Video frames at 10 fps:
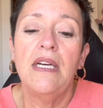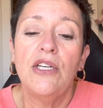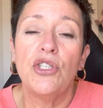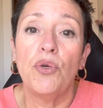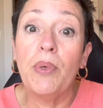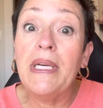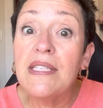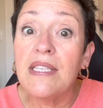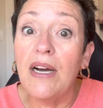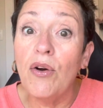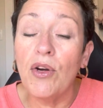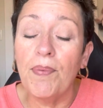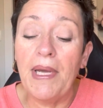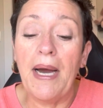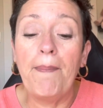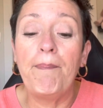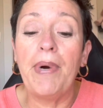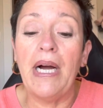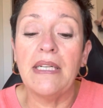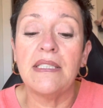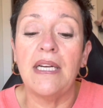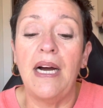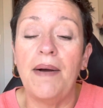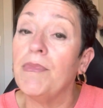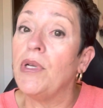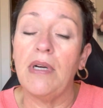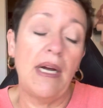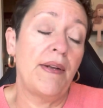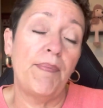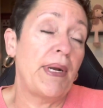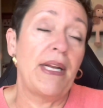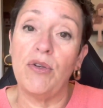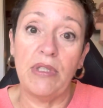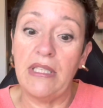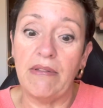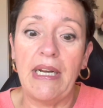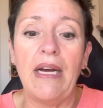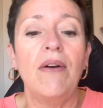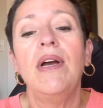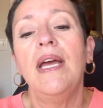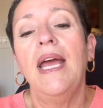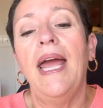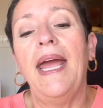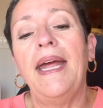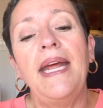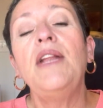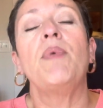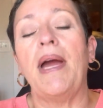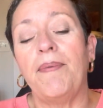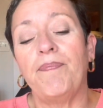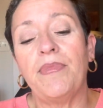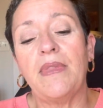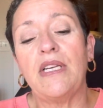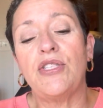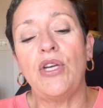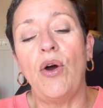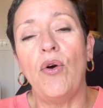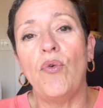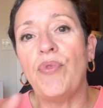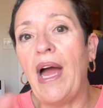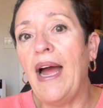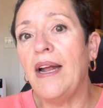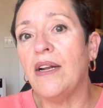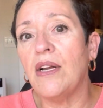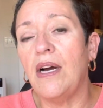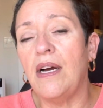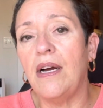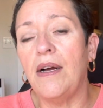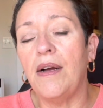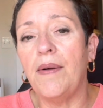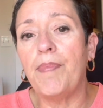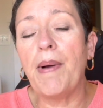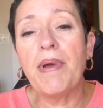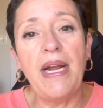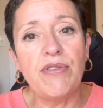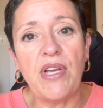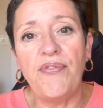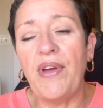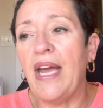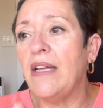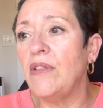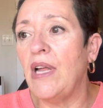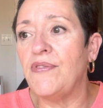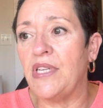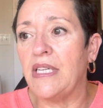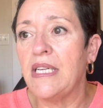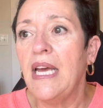Teresa hook me up, but I don't need it right now. And anyway, so that Pumpkin House Cafe, loved it.